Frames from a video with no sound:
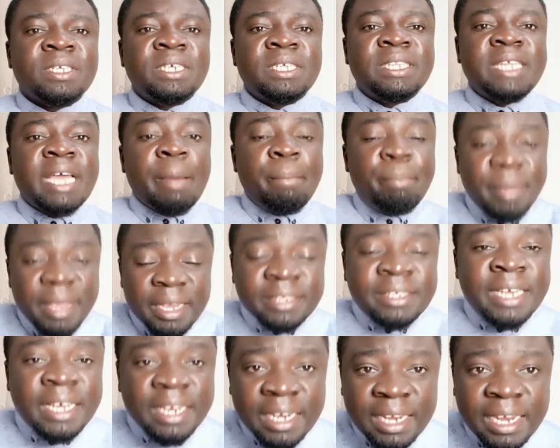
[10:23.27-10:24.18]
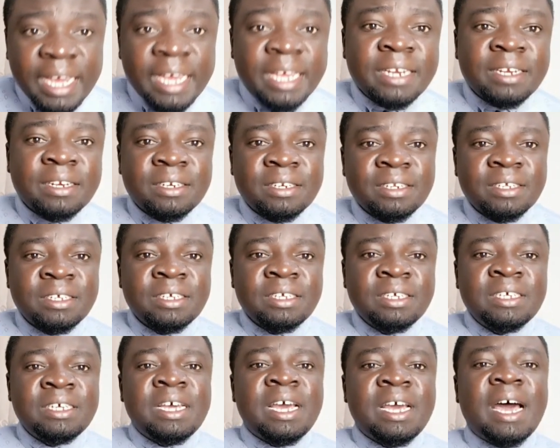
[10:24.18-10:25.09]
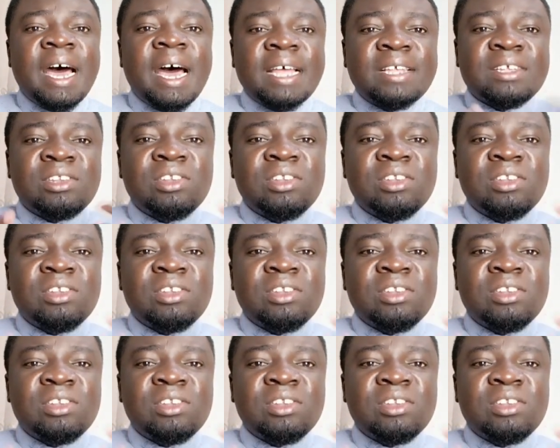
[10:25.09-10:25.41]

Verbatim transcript: They are being sidelined. As